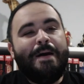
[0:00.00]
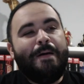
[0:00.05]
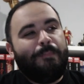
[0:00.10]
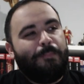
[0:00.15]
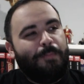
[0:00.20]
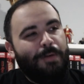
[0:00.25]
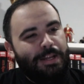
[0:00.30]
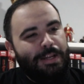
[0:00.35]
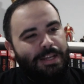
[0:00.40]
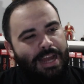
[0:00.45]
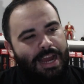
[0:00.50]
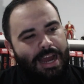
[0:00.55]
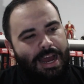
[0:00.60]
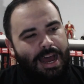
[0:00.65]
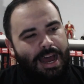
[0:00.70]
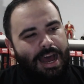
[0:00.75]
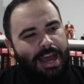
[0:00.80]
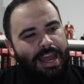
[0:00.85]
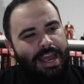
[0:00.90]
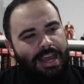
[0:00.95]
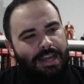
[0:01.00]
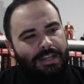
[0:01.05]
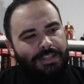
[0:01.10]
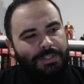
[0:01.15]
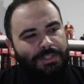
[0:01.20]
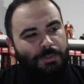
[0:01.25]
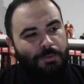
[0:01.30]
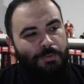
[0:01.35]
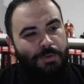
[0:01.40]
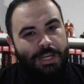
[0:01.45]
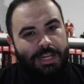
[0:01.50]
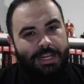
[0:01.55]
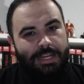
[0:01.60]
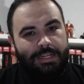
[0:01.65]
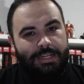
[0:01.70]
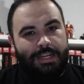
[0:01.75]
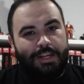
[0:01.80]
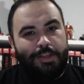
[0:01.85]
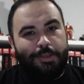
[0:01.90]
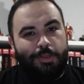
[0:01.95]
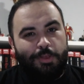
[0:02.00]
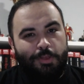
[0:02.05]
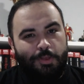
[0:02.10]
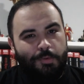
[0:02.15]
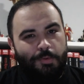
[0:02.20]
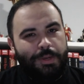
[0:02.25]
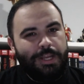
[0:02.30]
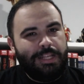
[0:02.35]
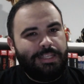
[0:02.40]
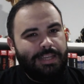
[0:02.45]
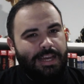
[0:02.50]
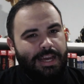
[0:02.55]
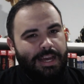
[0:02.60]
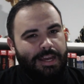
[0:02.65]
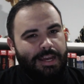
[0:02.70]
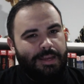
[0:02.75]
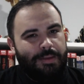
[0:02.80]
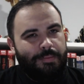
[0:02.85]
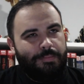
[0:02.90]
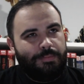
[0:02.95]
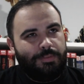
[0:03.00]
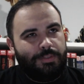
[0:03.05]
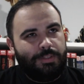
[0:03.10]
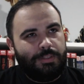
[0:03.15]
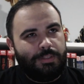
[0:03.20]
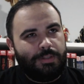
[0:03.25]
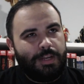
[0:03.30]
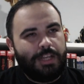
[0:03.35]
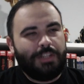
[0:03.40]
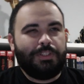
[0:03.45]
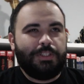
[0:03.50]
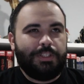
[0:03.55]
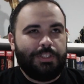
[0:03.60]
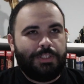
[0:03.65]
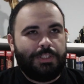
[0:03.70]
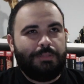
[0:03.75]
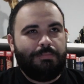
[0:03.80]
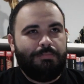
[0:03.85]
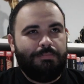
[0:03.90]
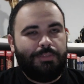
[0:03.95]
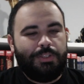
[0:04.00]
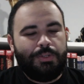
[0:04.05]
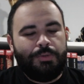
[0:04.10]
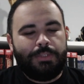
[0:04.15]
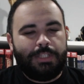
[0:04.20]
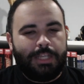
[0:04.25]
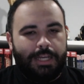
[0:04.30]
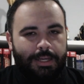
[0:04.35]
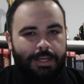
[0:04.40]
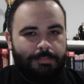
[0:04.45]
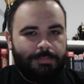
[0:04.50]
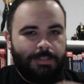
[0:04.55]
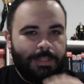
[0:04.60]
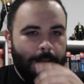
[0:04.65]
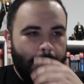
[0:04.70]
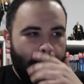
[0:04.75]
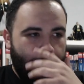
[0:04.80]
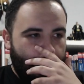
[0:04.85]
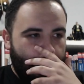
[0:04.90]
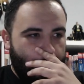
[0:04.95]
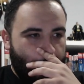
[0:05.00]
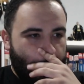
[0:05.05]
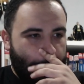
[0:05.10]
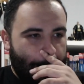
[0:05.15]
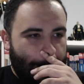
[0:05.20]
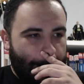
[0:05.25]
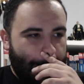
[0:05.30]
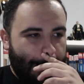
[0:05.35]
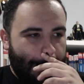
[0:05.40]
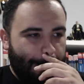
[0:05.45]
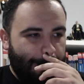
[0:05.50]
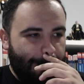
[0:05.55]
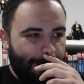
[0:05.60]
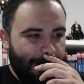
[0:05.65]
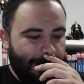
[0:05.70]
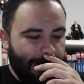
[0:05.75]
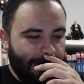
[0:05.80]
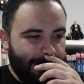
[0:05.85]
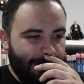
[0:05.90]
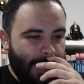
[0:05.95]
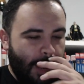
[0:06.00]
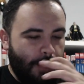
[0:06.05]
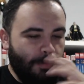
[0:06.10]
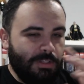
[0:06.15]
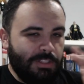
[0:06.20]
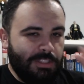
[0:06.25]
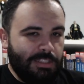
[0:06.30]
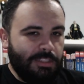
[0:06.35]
But I had to read it three times, actually two times, uh, because I was a